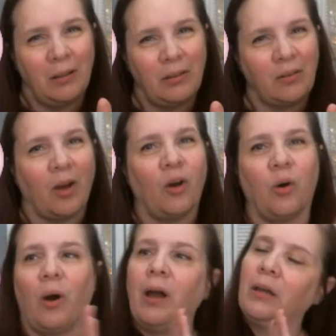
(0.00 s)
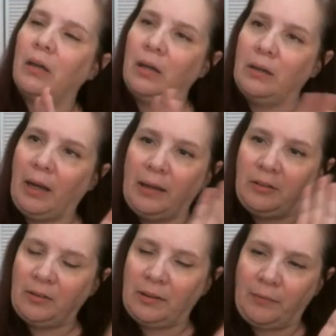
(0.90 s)
So I kind I
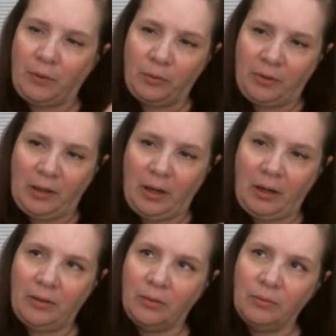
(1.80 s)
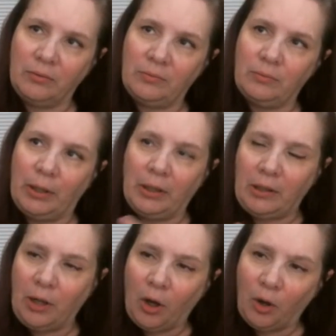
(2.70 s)
just left those there. I don't really
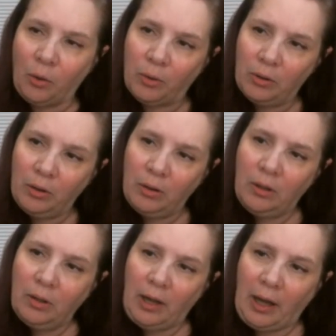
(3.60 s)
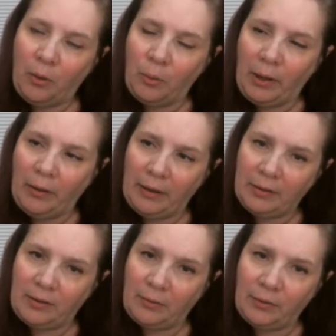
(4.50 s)
know how well that
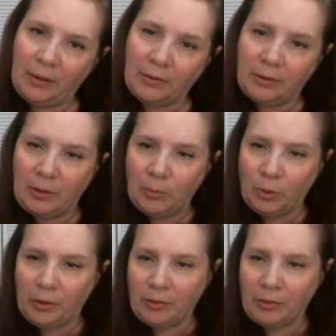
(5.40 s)
stuff sells anymore.